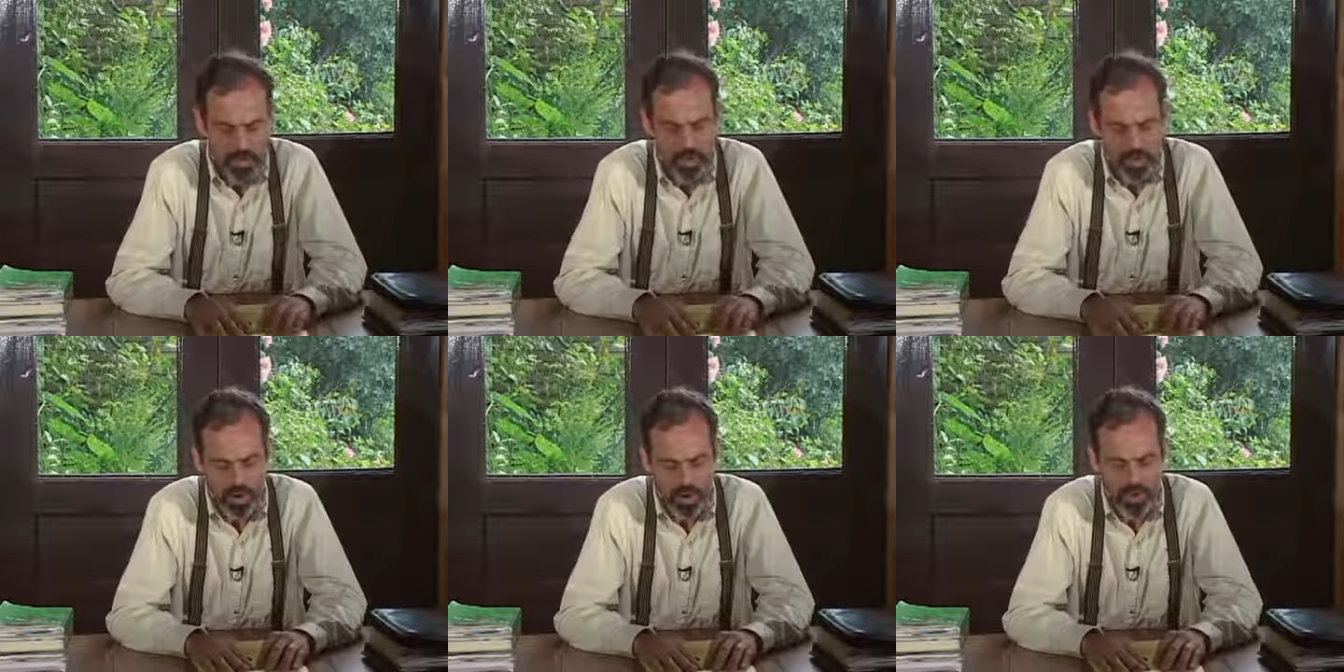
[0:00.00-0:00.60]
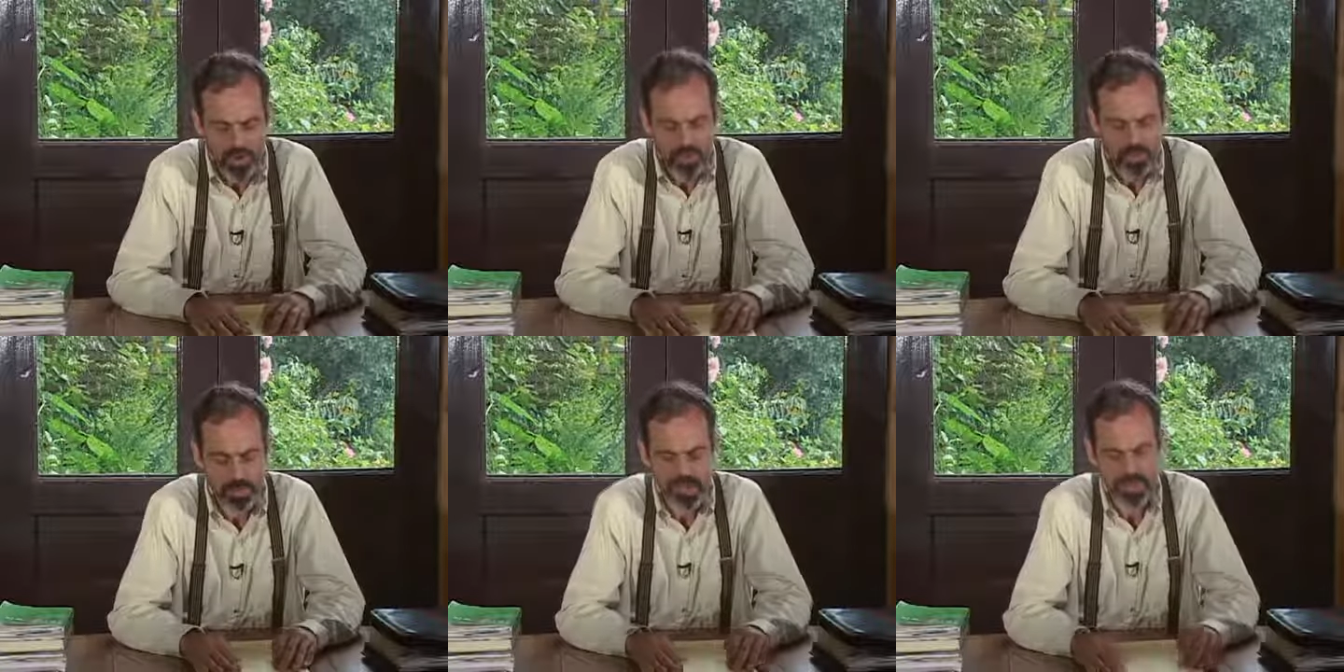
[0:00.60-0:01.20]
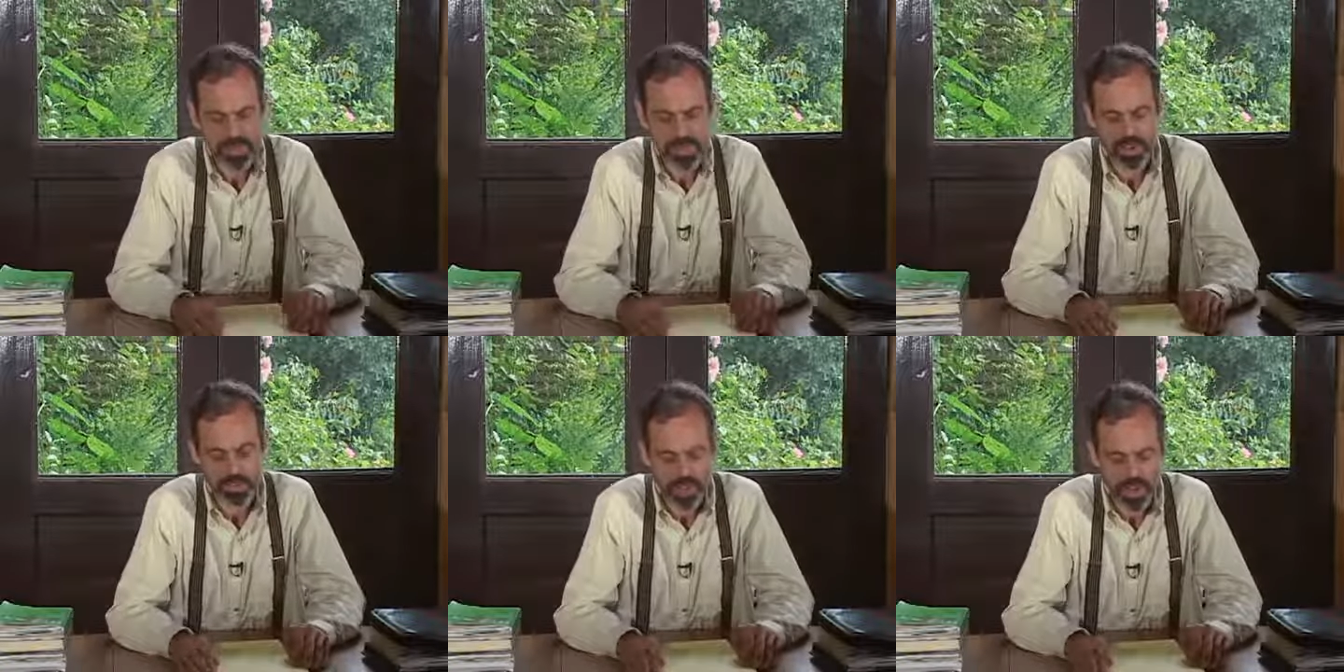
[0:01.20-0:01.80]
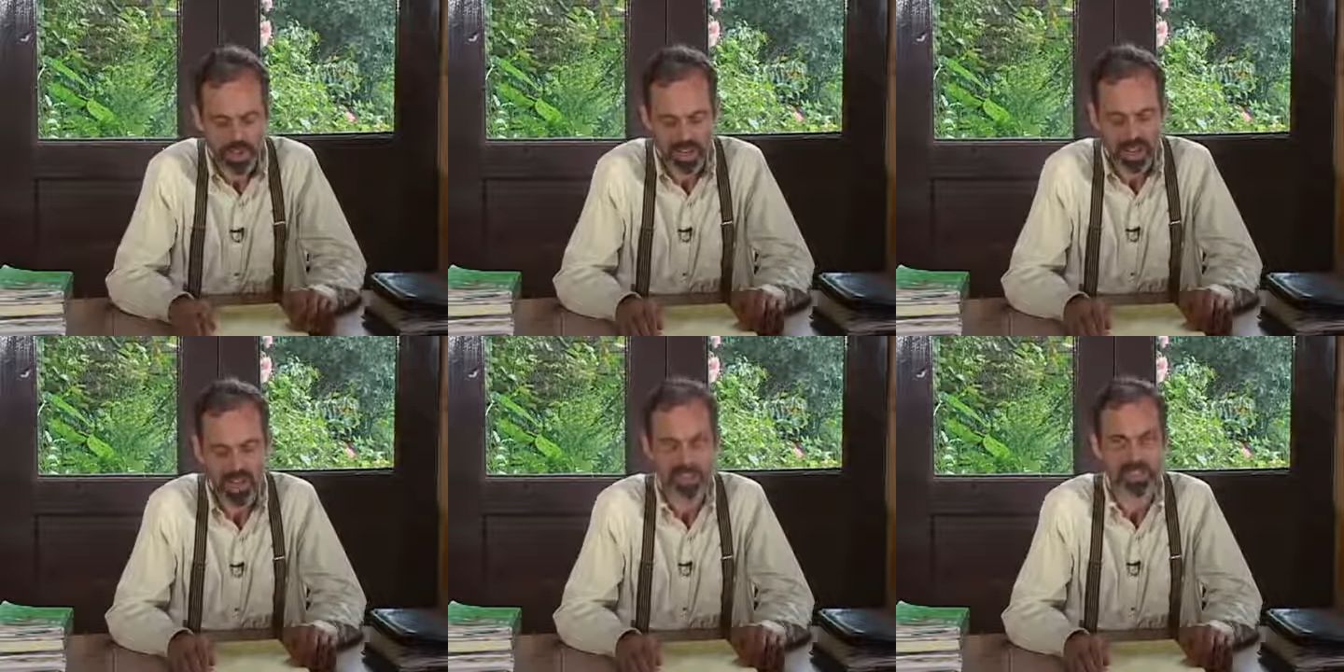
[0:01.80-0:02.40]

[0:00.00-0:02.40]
But we want to especially recognize